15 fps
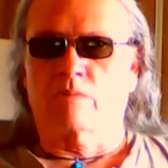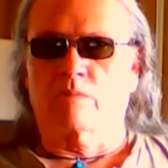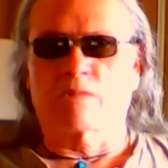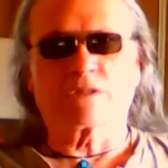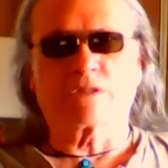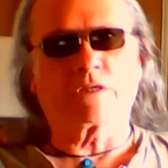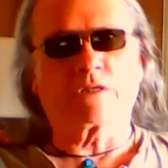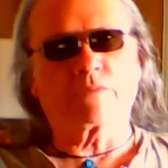
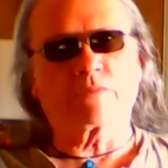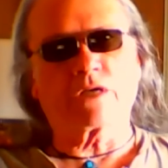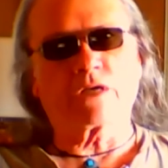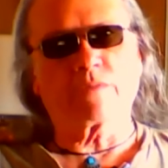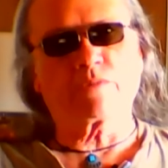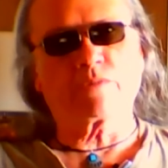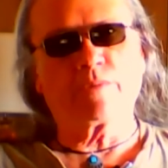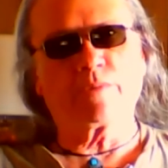But
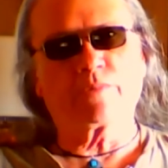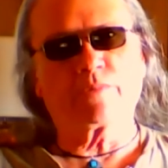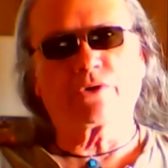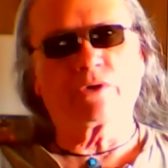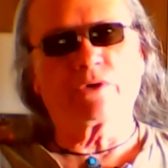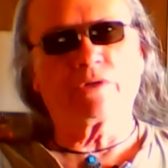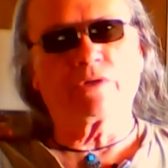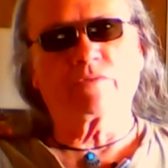sometimes people
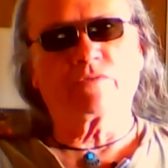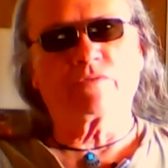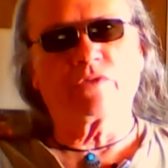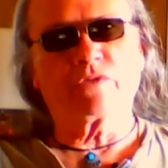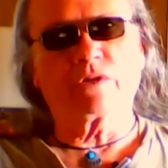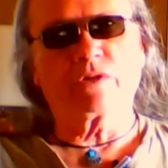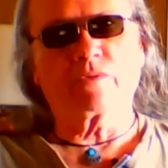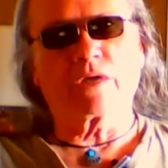don't even
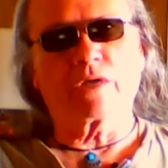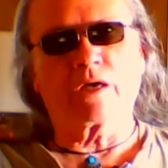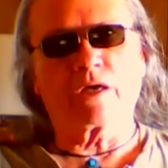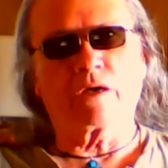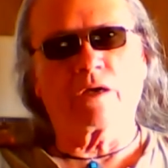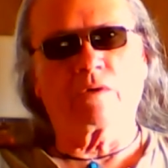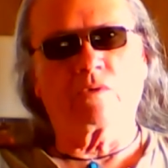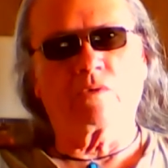feel,
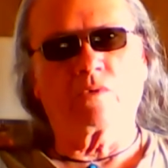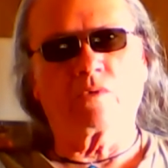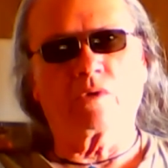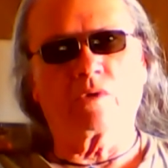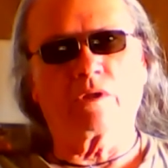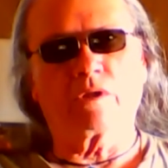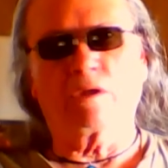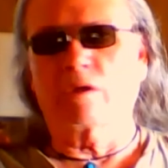
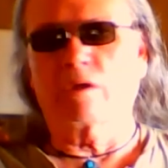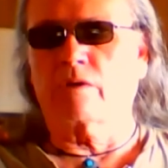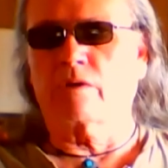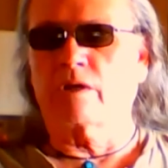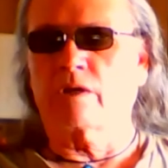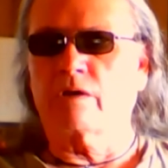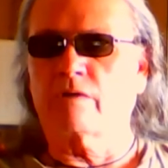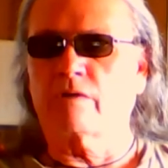
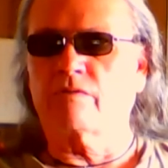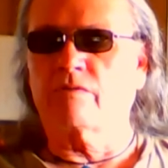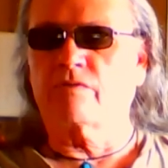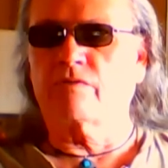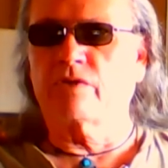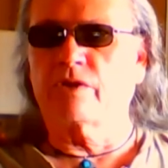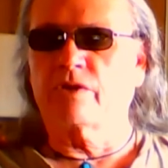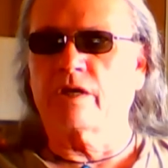they don't even
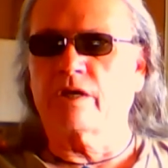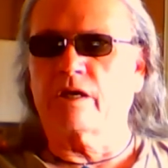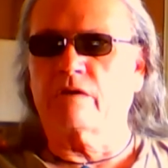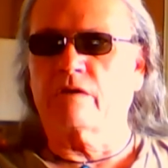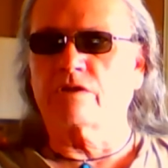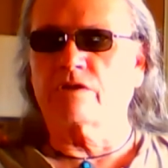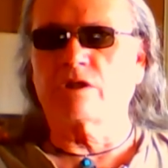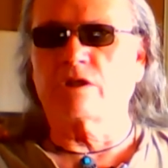feel the
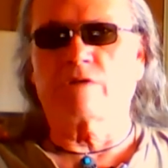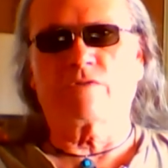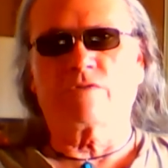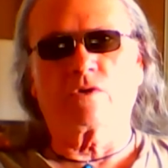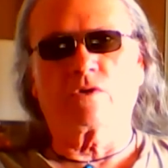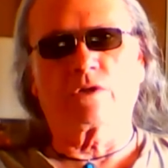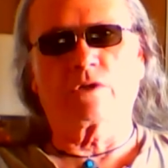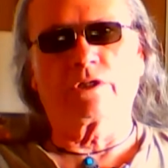energy. If
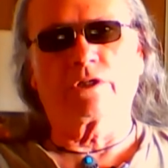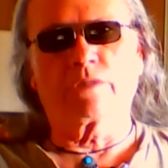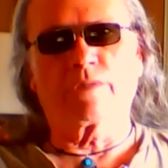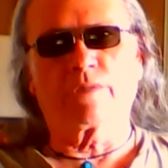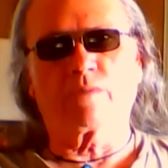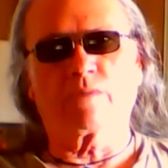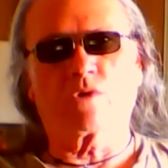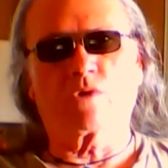you're a little
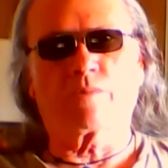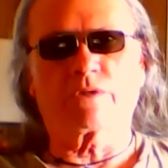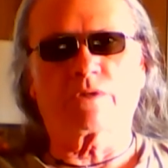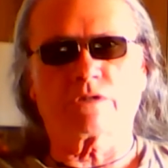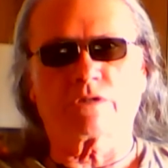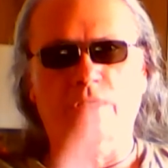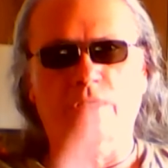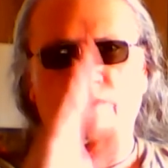bit more
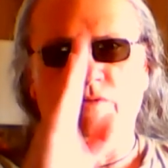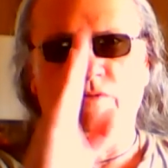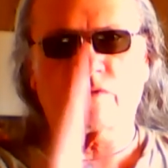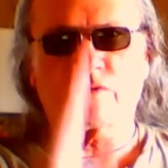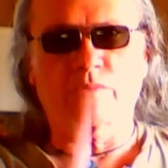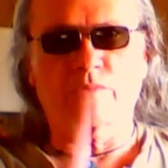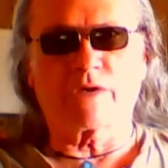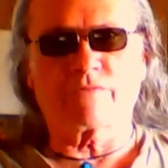perceptive,
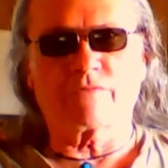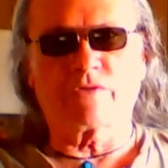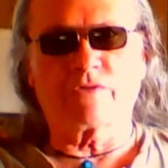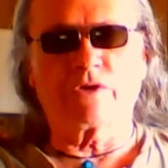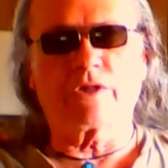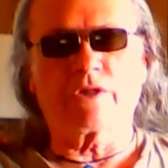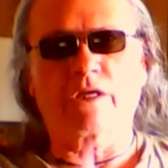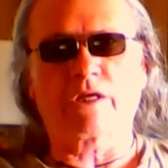you might
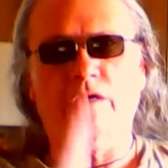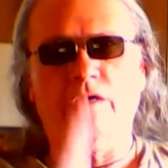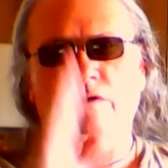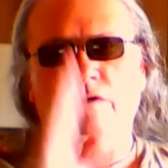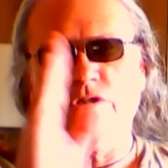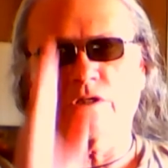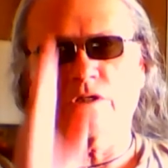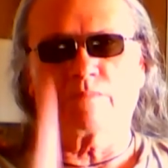feel the
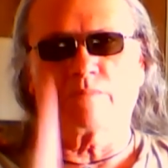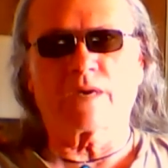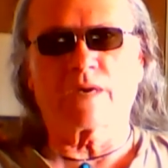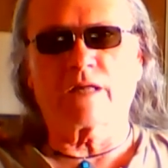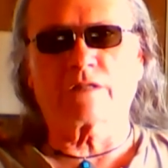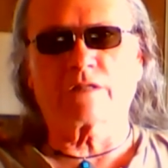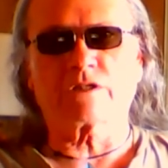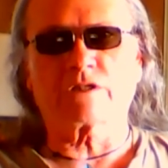energy
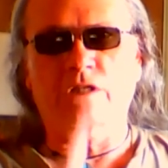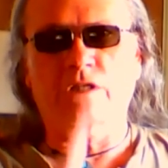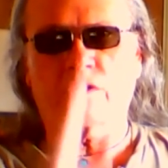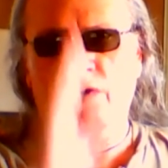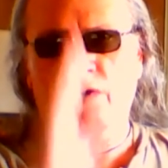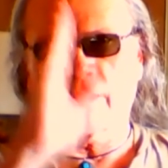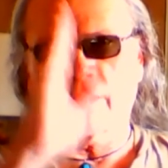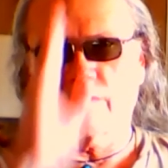balancing you
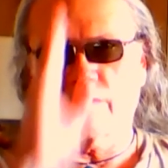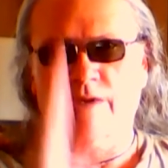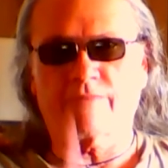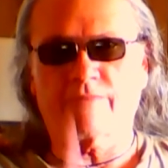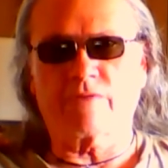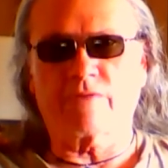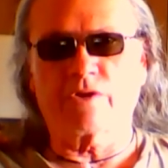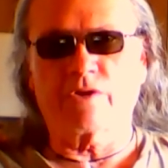out. You might
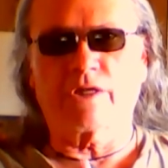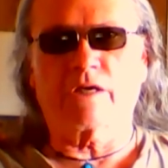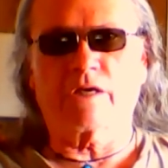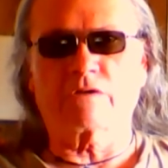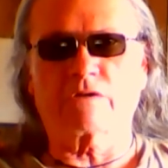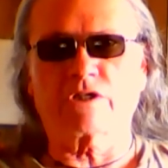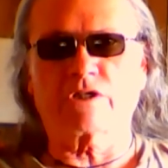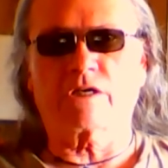feel the
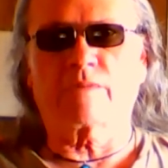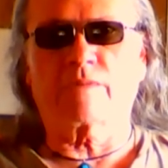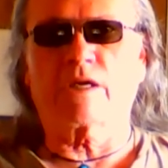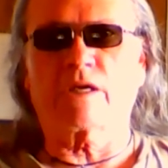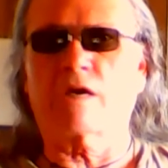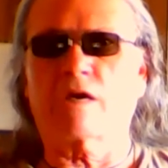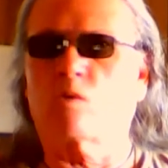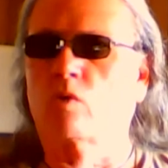energy coming
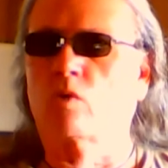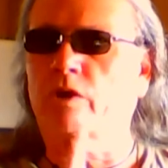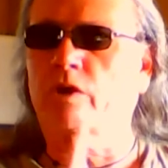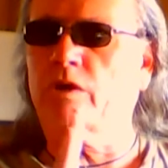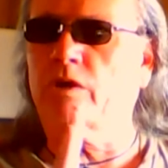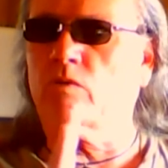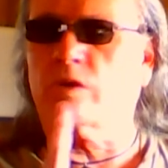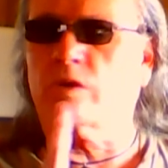down,
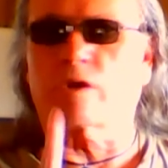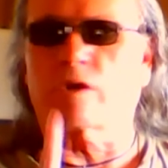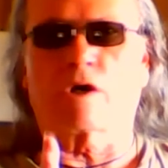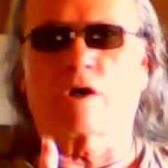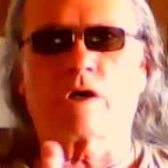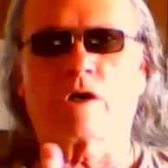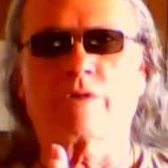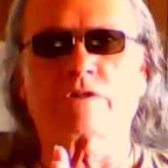working with
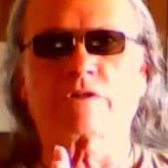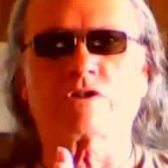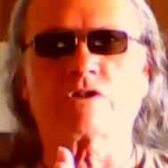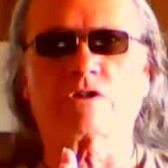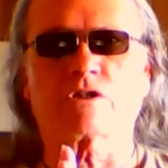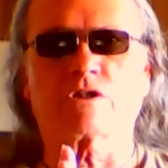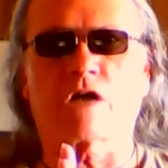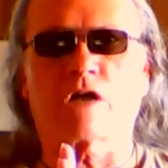all the
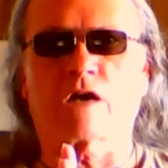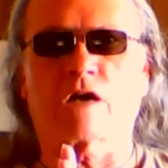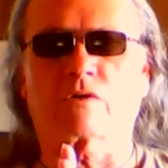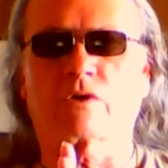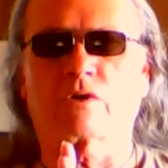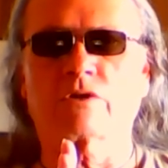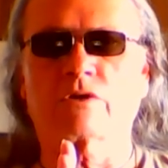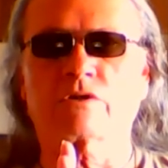
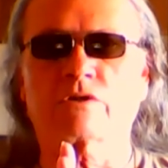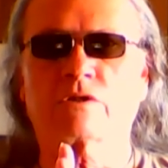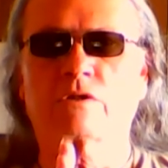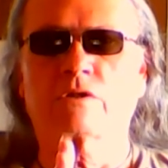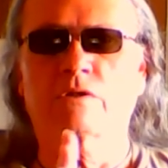chakras.